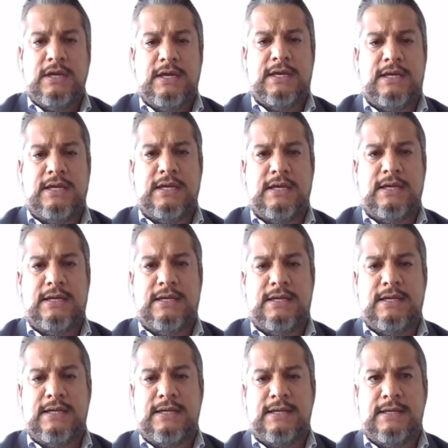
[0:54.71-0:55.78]

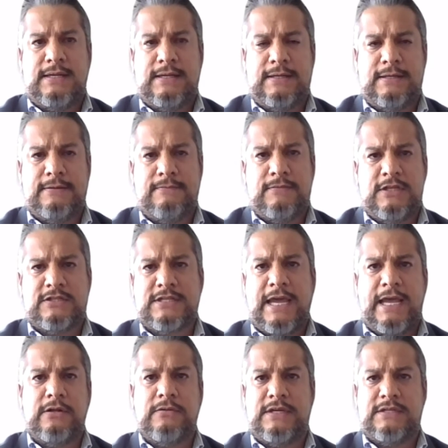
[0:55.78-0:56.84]
The
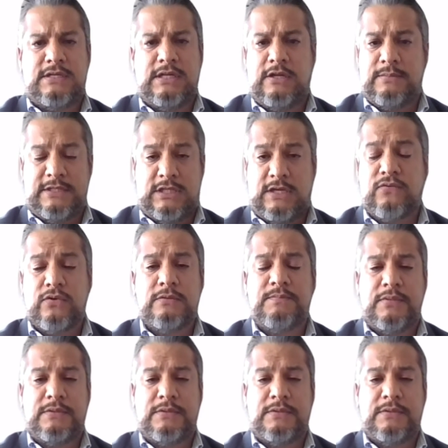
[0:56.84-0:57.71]
scale is a little bit different,